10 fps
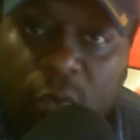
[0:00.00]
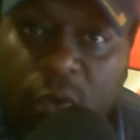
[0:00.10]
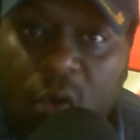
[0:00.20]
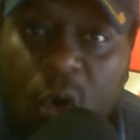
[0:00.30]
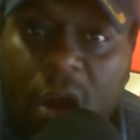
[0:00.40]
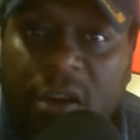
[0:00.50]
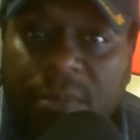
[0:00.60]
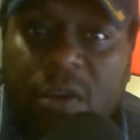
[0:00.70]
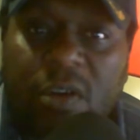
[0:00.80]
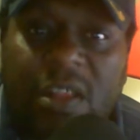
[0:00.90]
require the
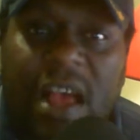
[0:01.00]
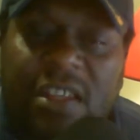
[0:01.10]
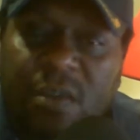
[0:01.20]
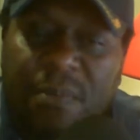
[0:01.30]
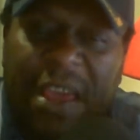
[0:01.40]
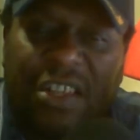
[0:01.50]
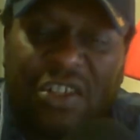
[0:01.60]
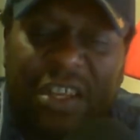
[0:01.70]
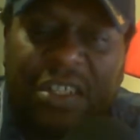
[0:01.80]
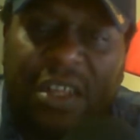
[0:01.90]
middle class to pay
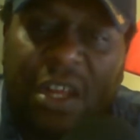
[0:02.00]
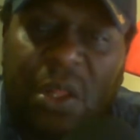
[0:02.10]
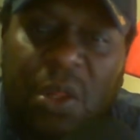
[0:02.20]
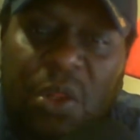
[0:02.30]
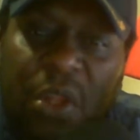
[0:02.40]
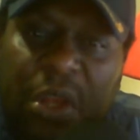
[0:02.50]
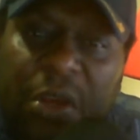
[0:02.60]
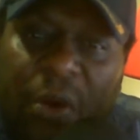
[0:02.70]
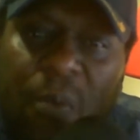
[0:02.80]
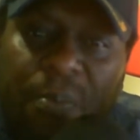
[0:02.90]
just a
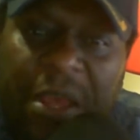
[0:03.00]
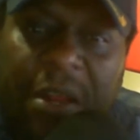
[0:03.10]
little bit